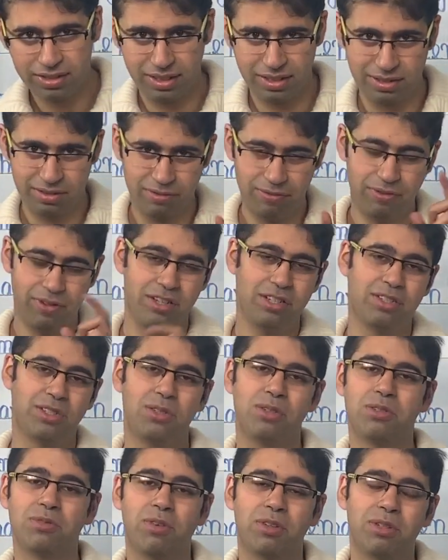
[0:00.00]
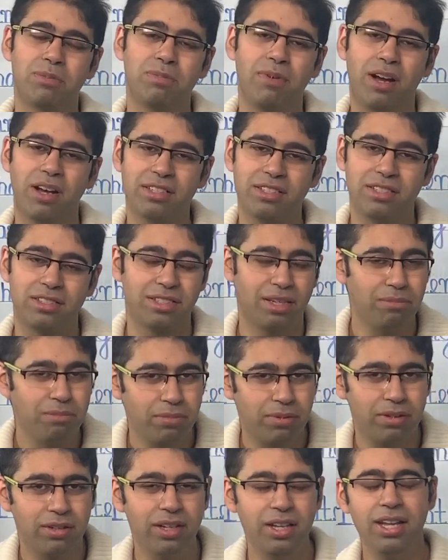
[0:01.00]
That's the first use for the past
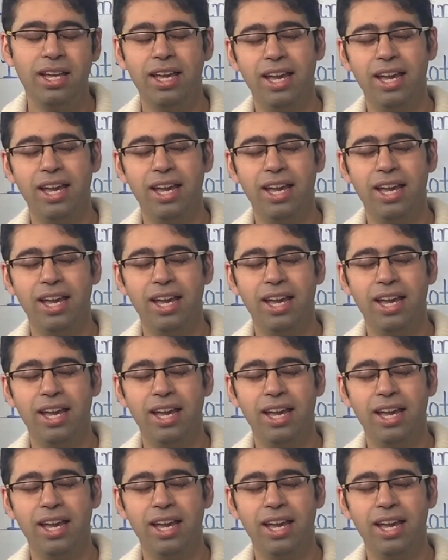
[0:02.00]
simple.